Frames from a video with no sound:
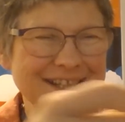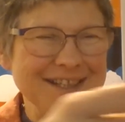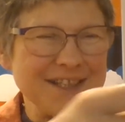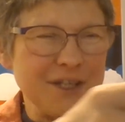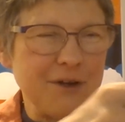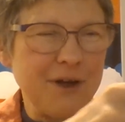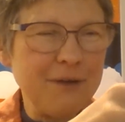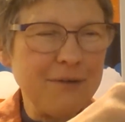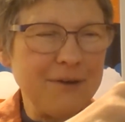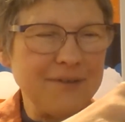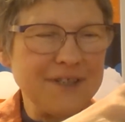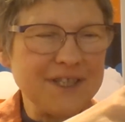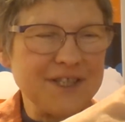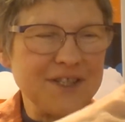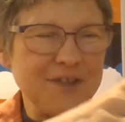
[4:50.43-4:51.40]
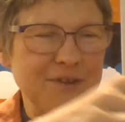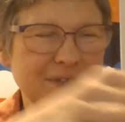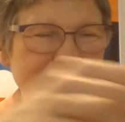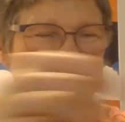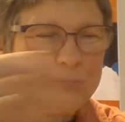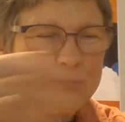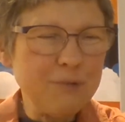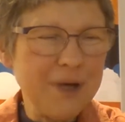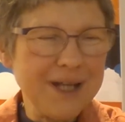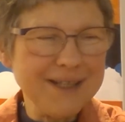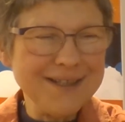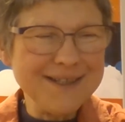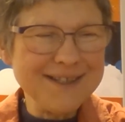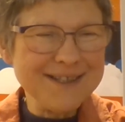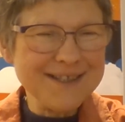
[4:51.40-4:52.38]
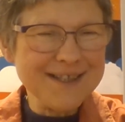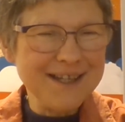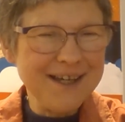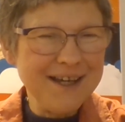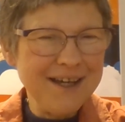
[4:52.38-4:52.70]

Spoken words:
So I won't just do this once,